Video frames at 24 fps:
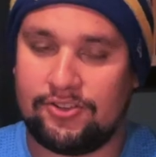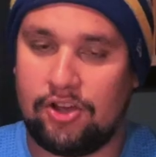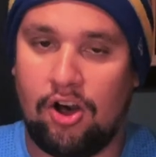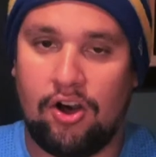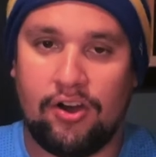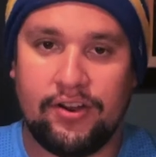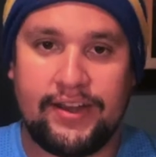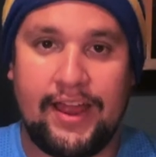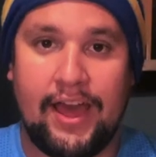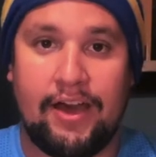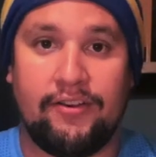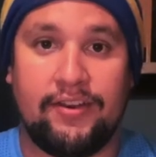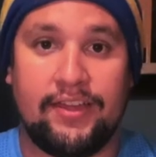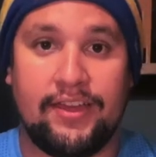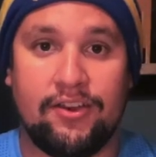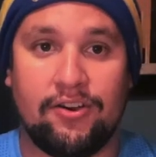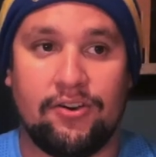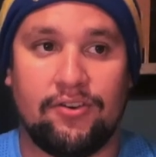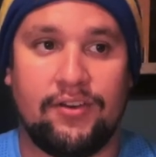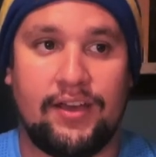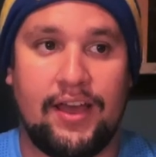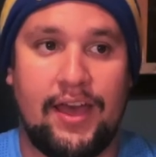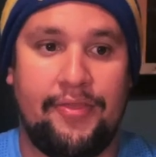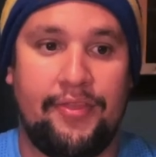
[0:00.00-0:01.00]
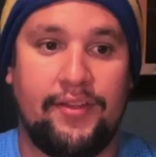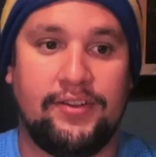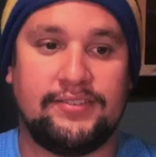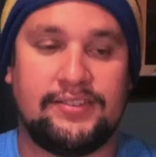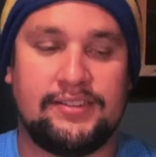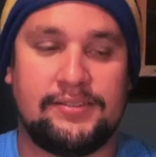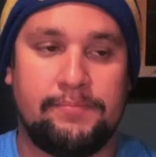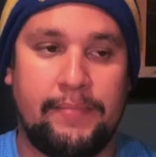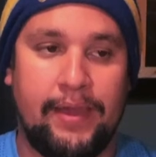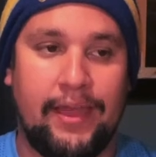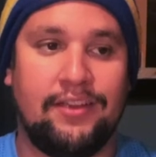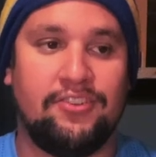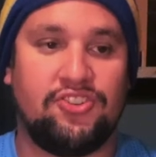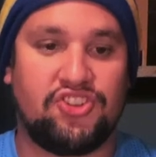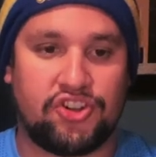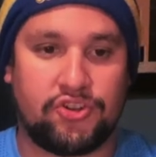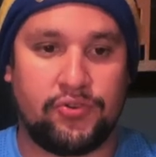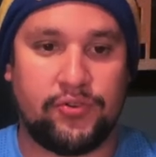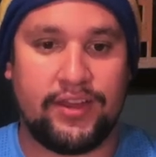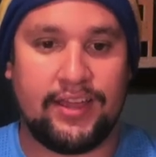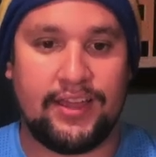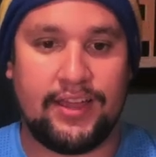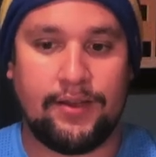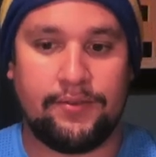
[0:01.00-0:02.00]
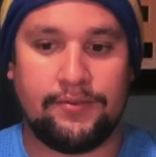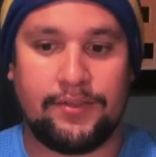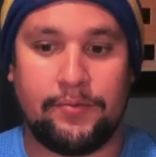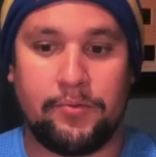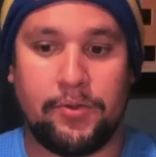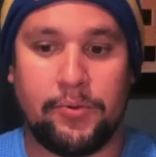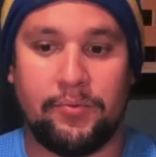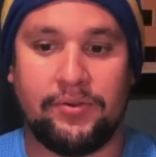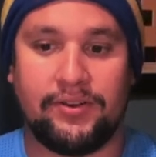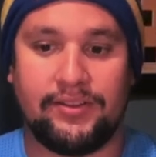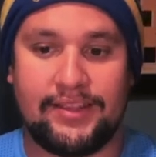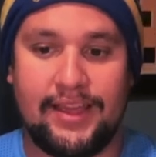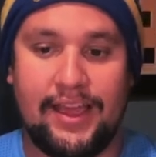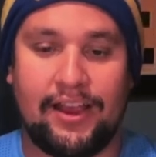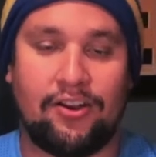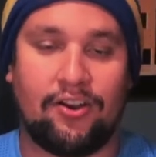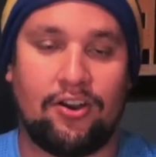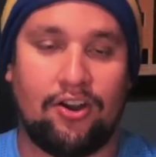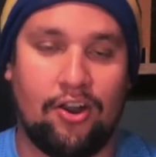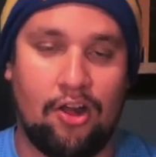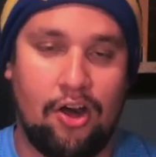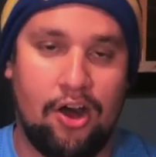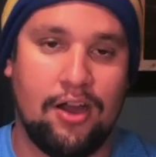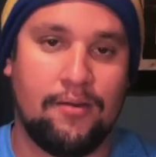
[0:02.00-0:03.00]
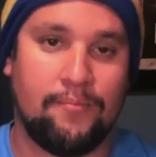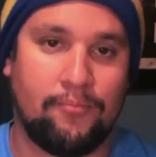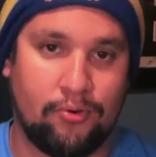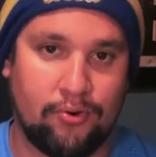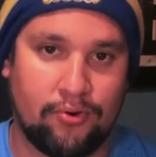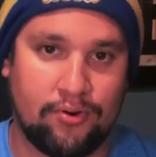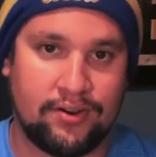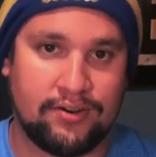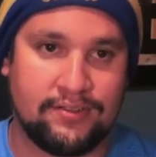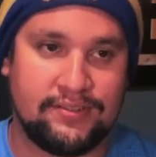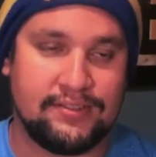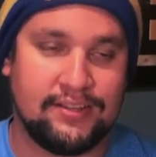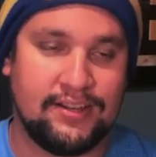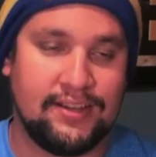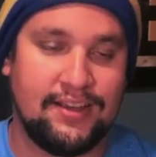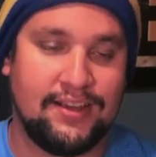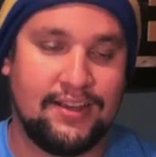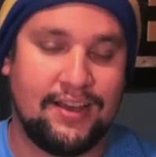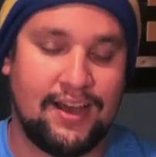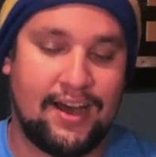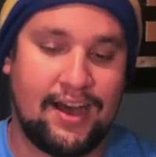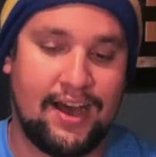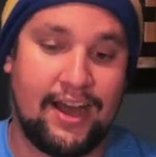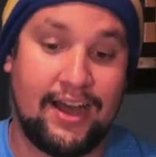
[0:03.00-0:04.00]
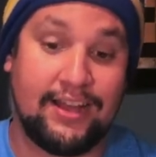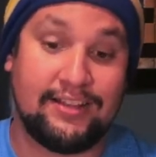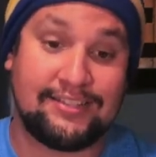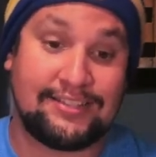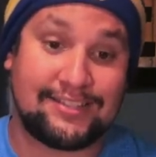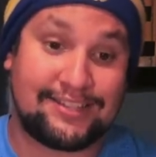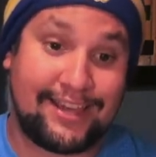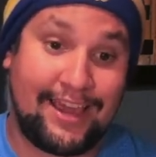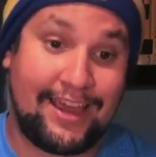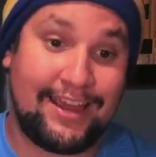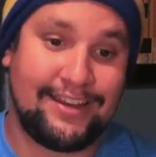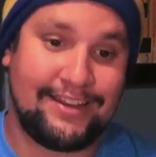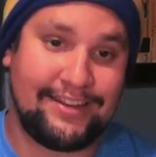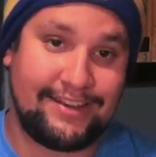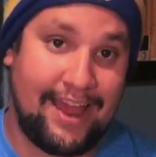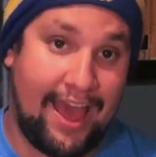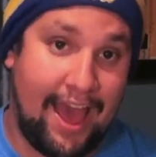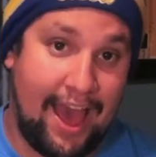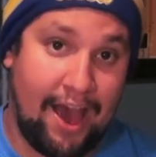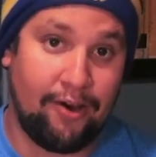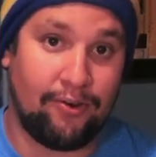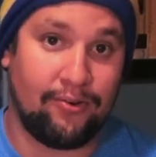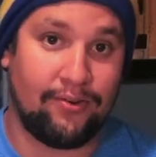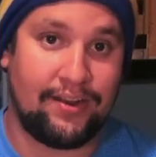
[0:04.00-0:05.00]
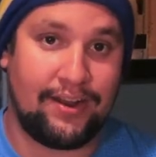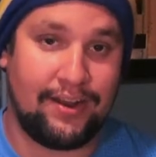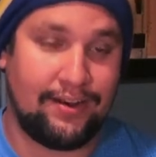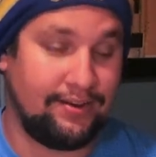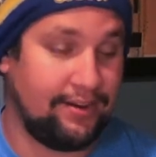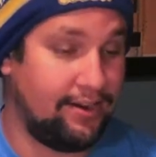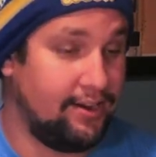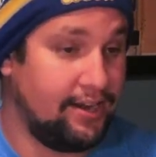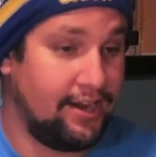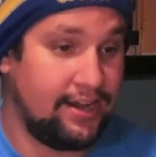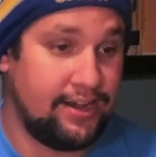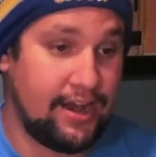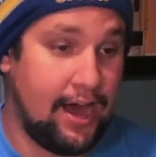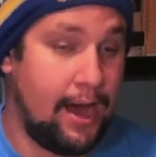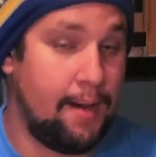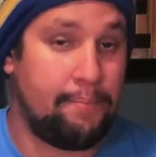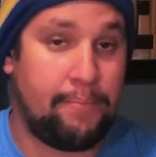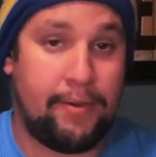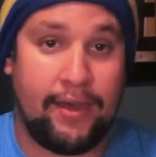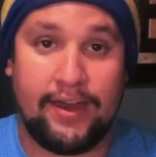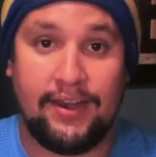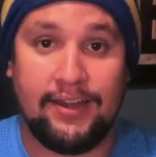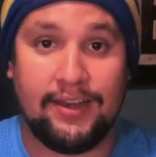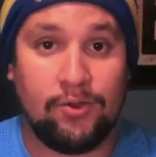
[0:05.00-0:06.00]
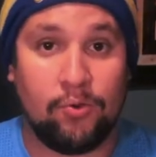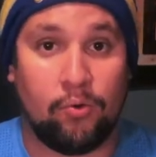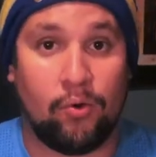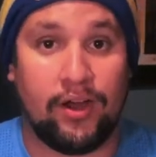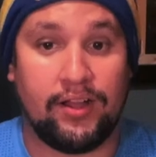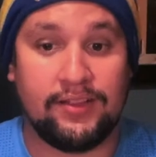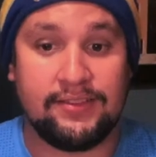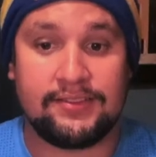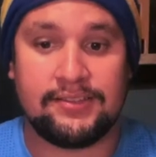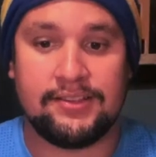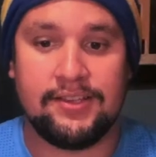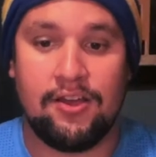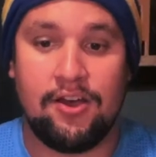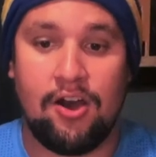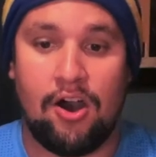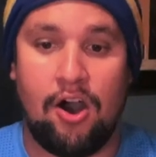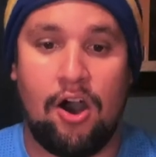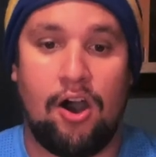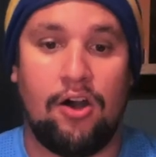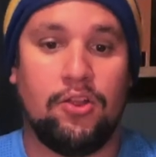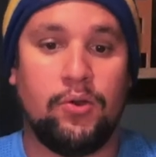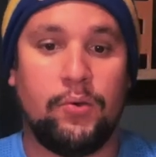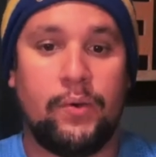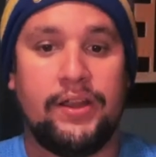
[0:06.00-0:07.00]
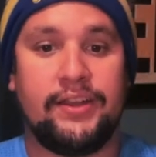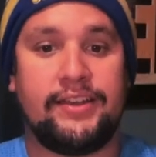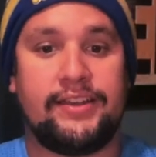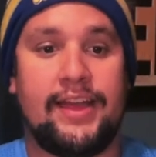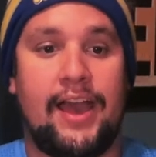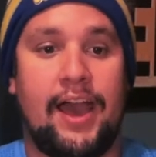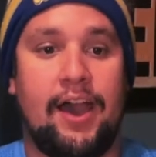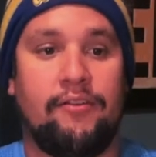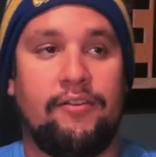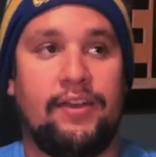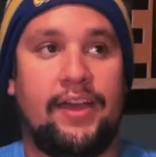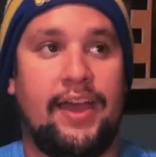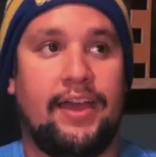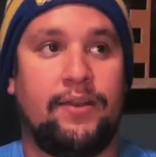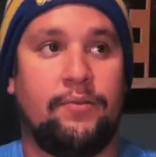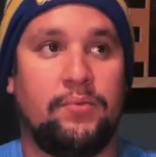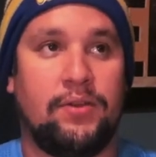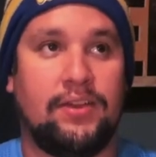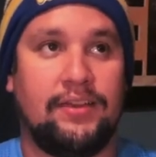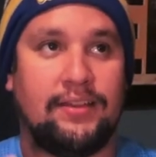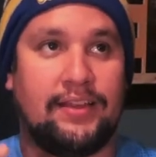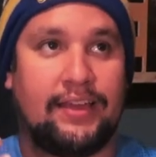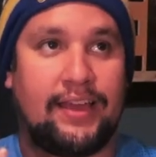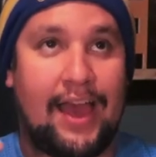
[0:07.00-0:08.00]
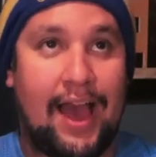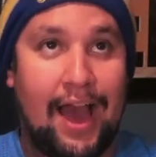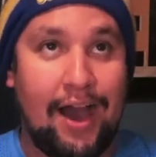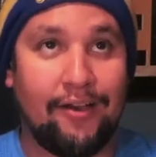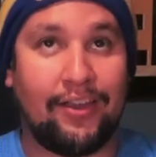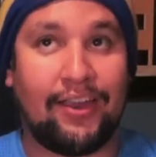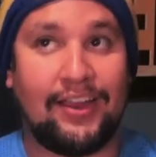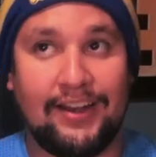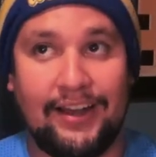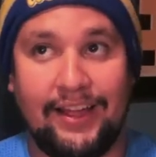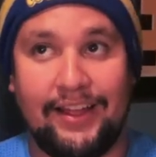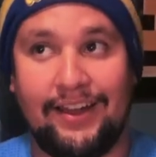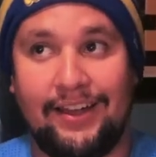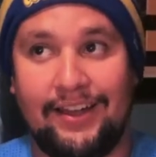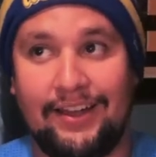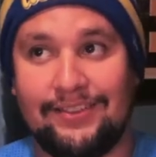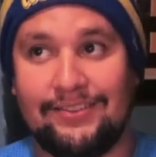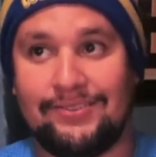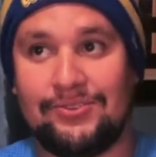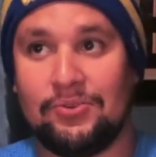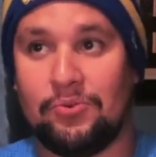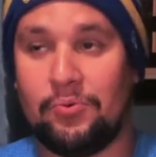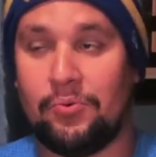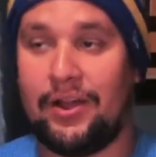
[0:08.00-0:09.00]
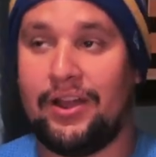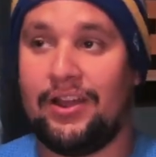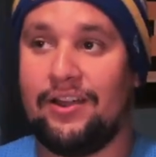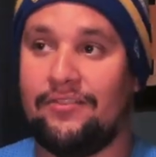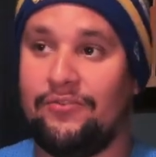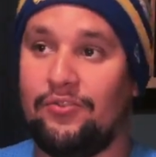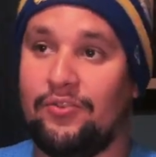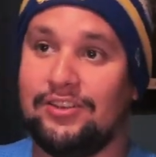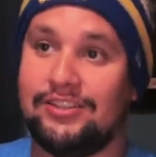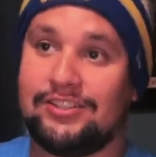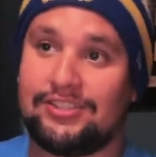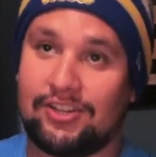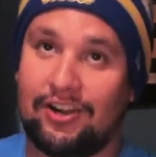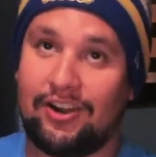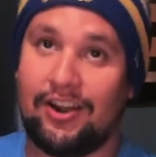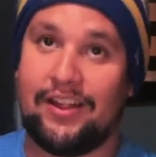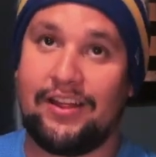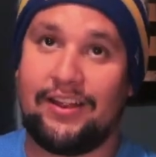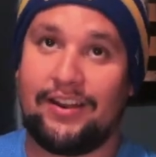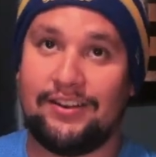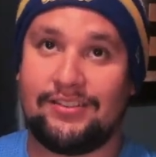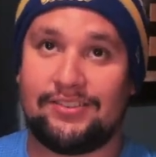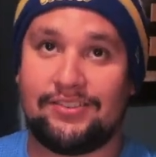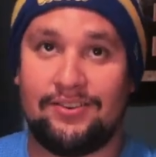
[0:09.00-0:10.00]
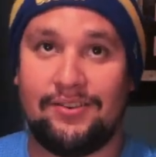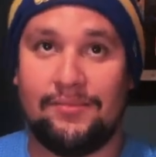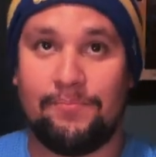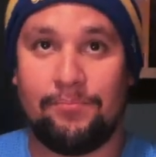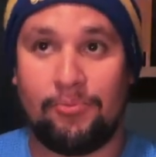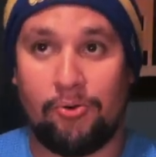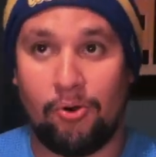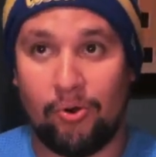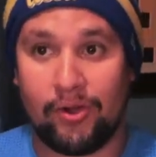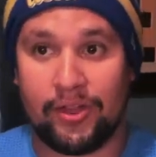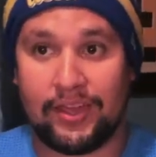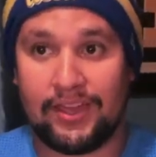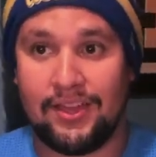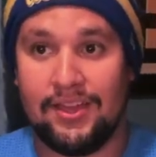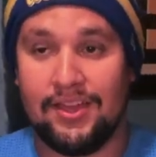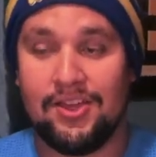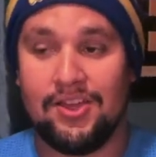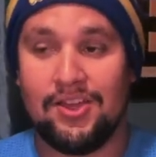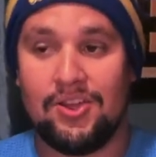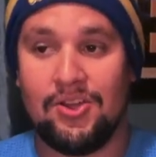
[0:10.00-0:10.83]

it's all downhill, and there's this main street that we would take our longboards and skate down, literally not pedaling once, all the way down. And we calculated it to where if we started at a certain point,